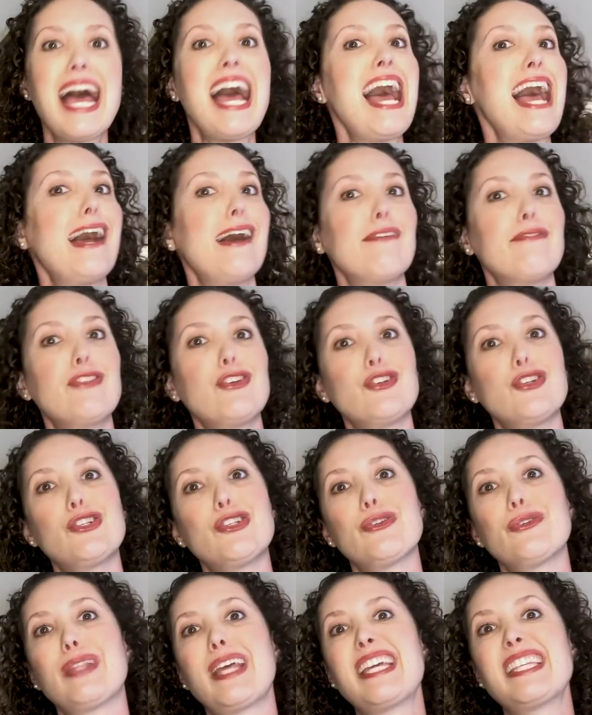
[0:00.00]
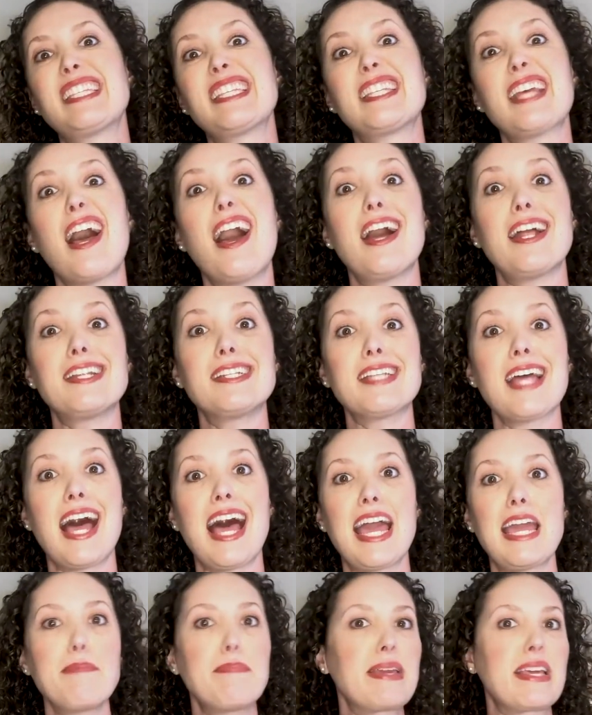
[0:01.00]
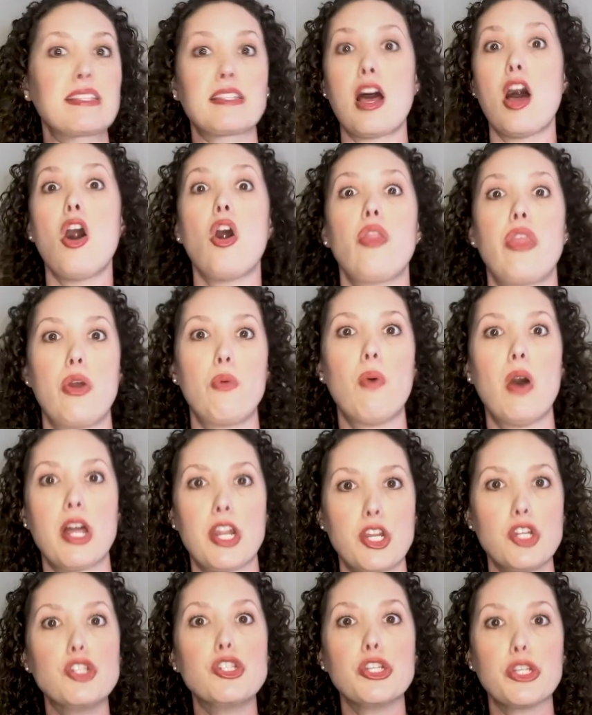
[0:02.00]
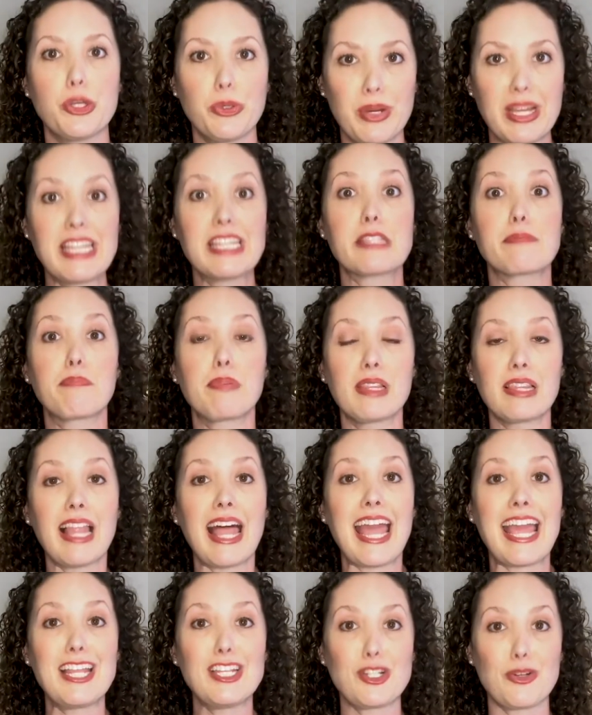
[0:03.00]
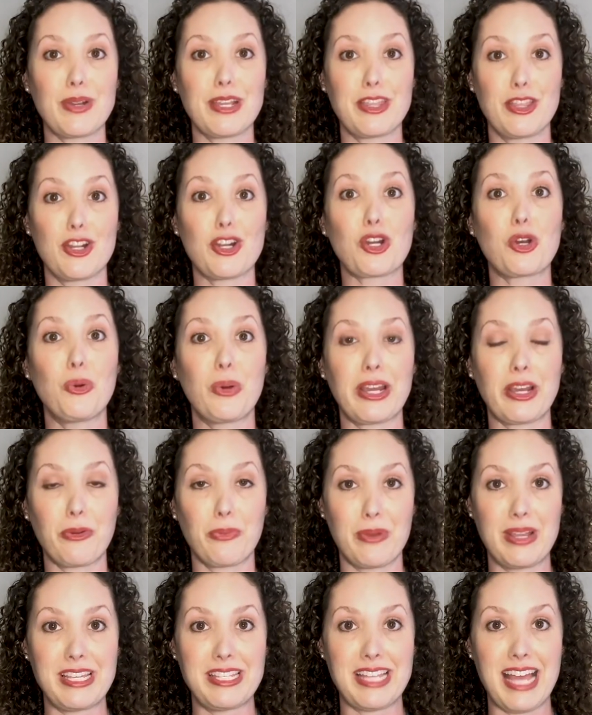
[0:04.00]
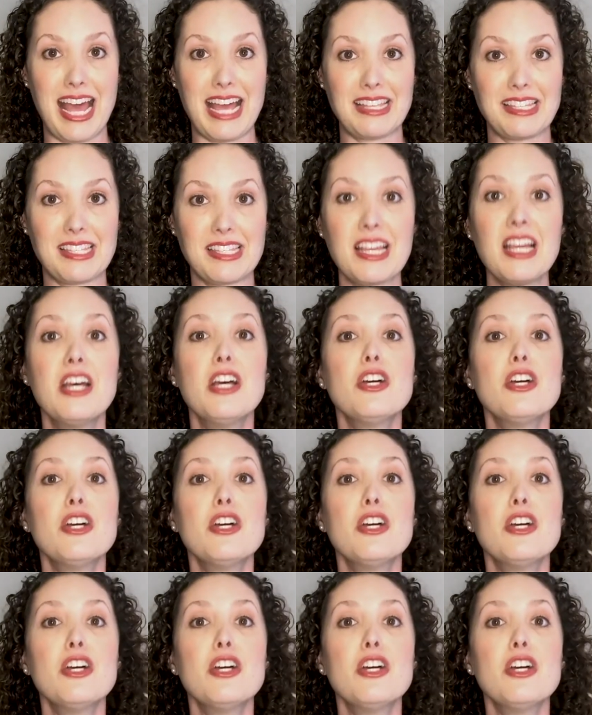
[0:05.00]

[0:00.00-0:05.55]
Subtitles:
have their shoelaces untied because all they want to do is play during their quick recess.